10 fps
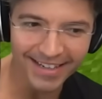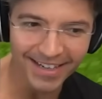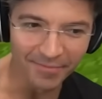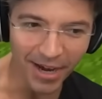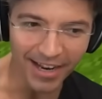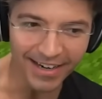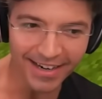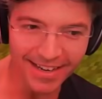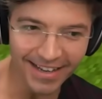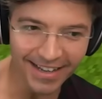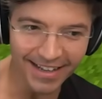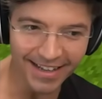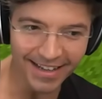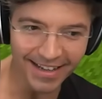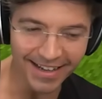but
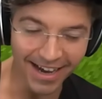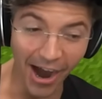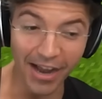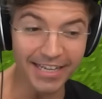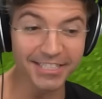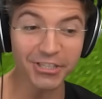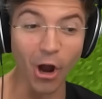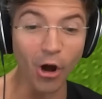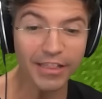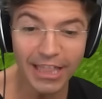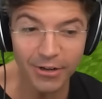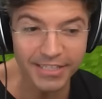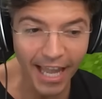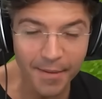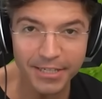it literally
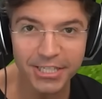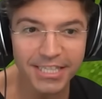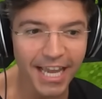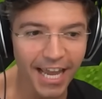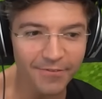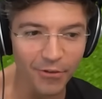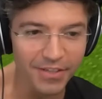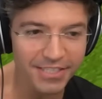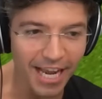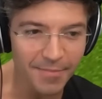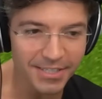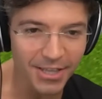damages the anvil the same as the